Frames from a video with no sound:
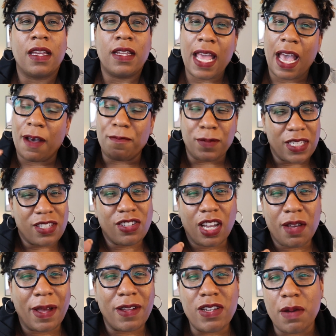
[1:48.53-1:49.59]
Now, let's
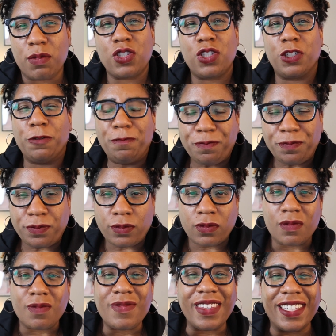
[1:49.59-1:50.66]
talk about number two.
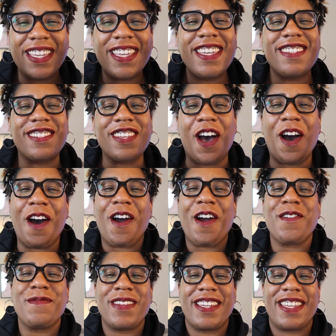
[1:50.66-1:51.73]
It's
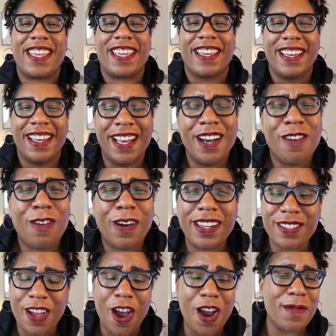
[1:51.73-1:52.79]
harmony. What
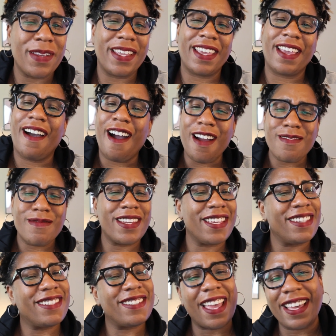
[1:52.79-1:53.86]
is harmony? Harmony
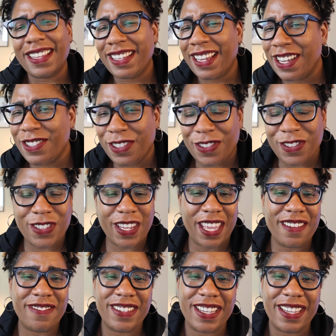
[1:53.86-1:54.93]
is psychological
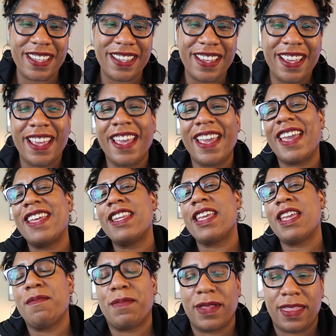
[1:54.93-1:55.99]
safety
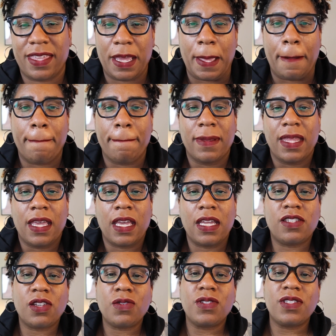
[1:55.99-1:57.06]
and empathy.
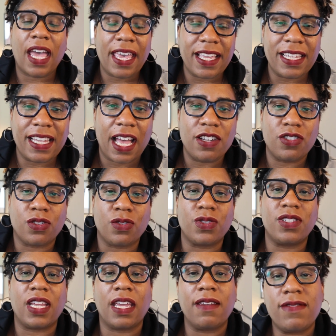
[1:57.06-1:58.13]
And so psychological
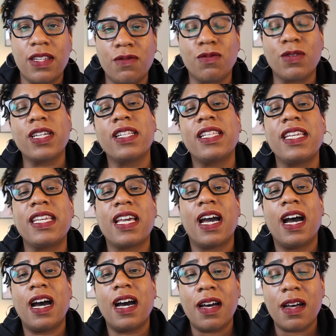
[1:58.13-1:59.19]
safety really
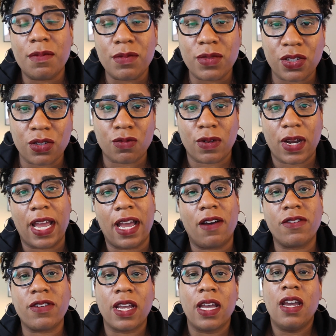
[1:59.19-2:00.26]
comes
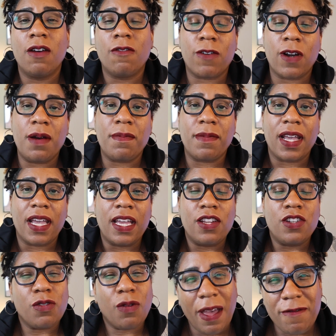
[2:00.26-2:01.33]
around from,
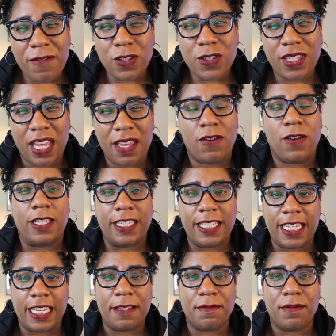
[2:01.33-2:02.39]
do I feel safe on the
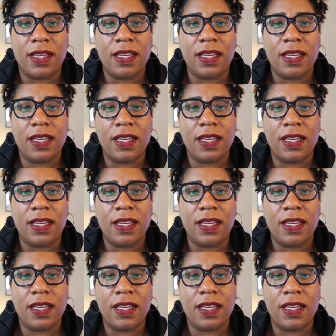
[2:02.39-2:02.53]
team?